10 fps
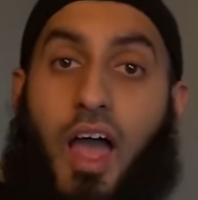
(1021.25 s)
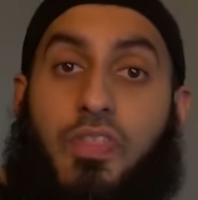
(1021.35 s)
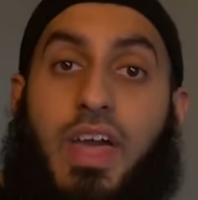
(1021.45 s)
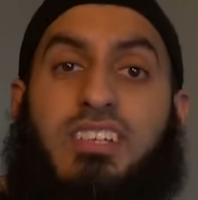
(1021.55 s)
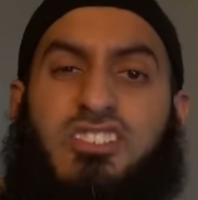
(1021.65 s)

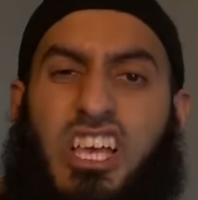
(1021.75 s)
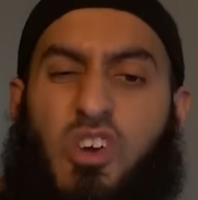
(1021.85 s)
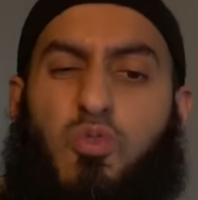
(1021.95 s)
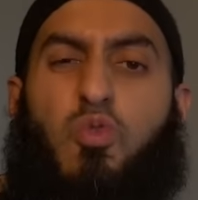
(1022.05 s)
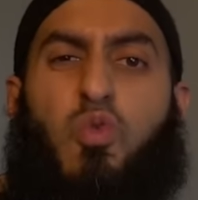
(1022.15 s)
And then
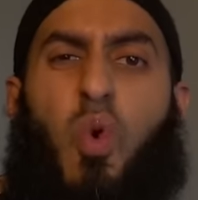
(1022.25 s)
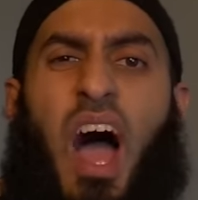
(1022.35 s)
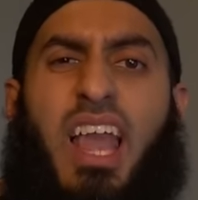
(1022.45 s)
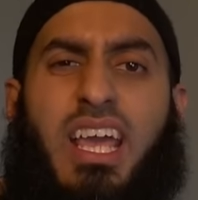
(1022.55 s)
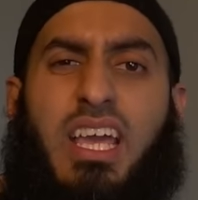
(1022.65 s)
sayakunu
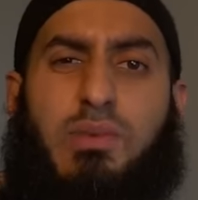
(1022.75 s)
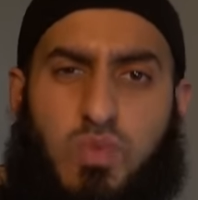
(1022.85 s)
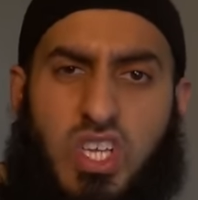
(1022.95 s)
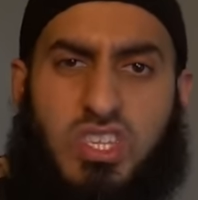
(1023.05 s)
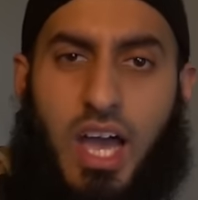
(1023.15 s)

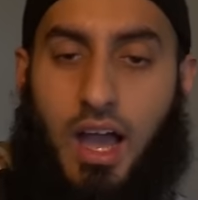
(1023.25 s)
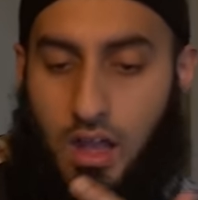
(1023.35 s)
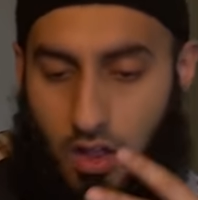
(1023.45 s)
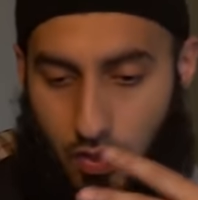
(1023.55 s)
alayhim didda.